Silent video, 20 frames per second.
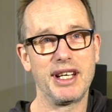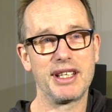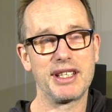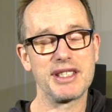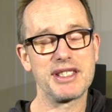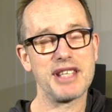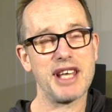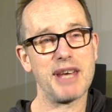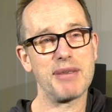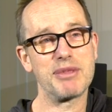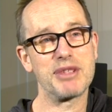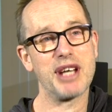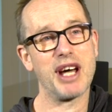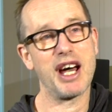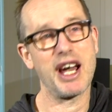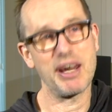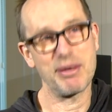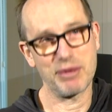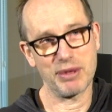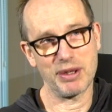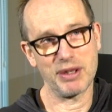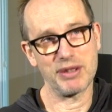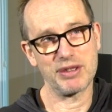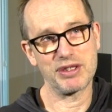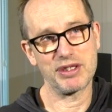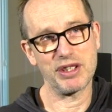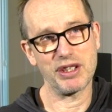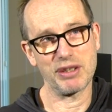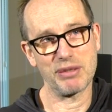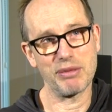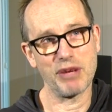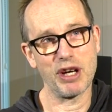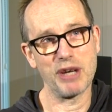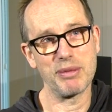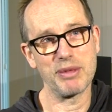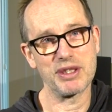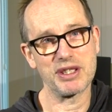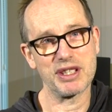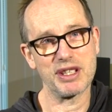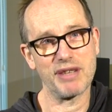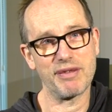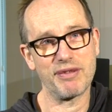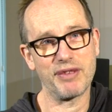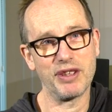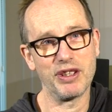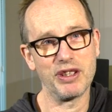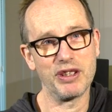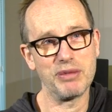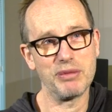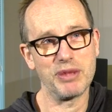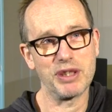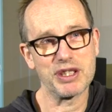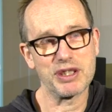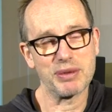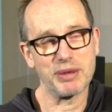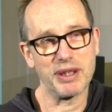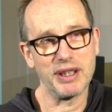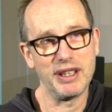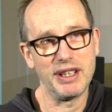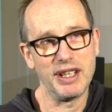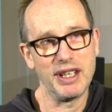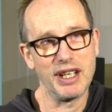at the same time, there were certain moments in the film which were